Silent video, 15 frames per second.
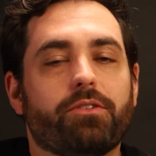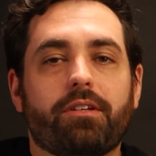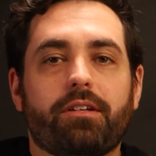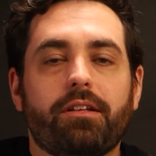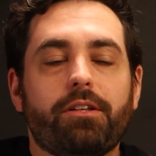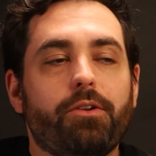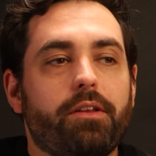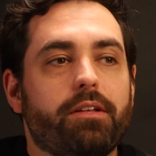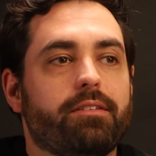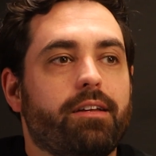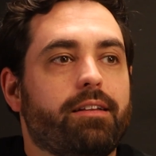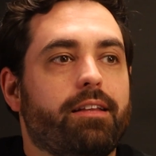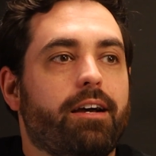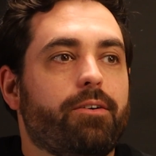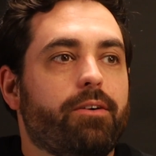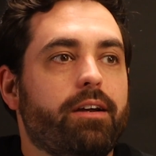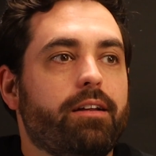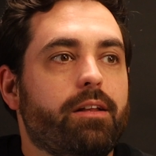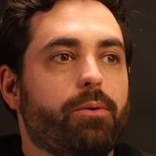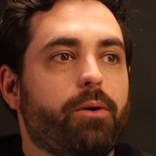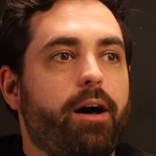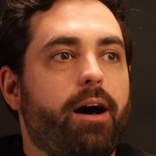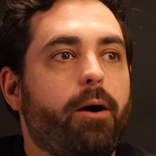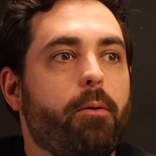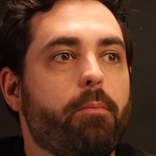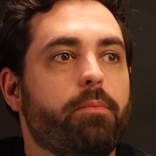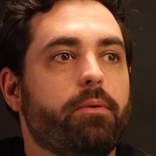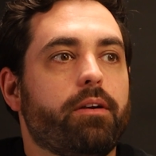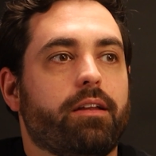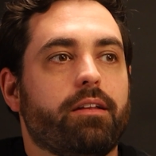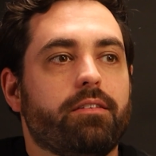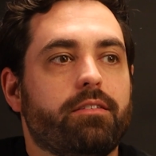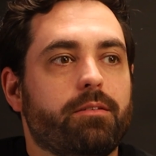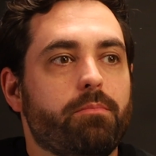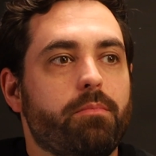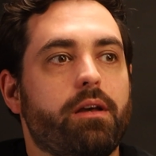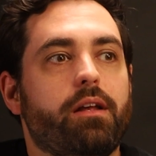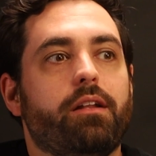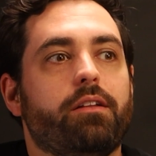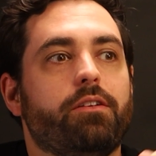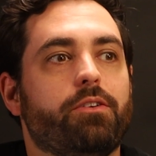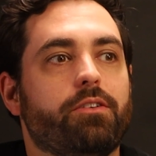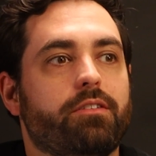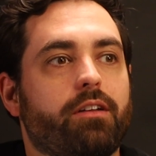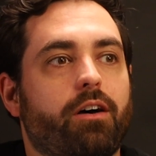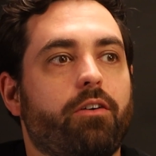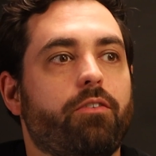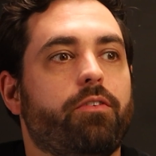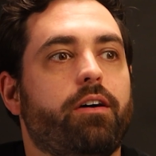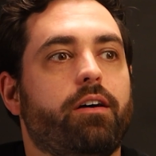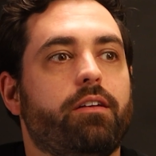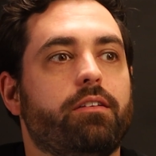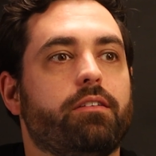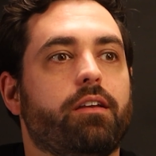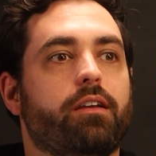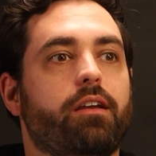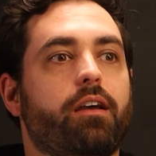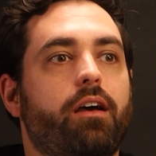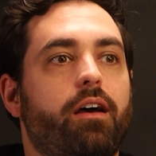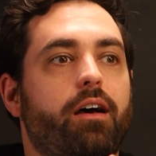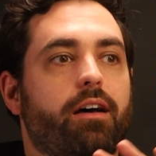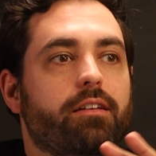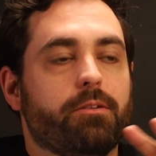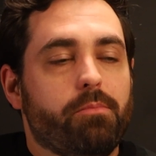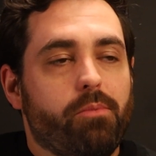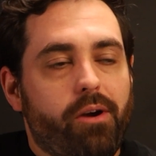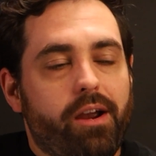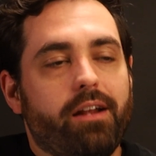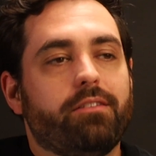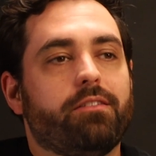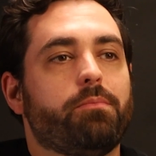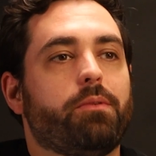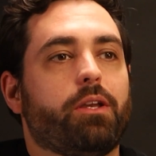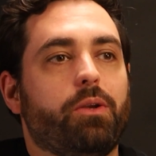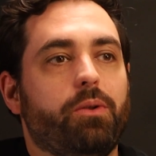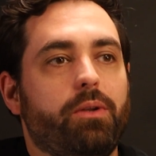there's like little things like that, right, that will help again cement yourself as a as a brand, something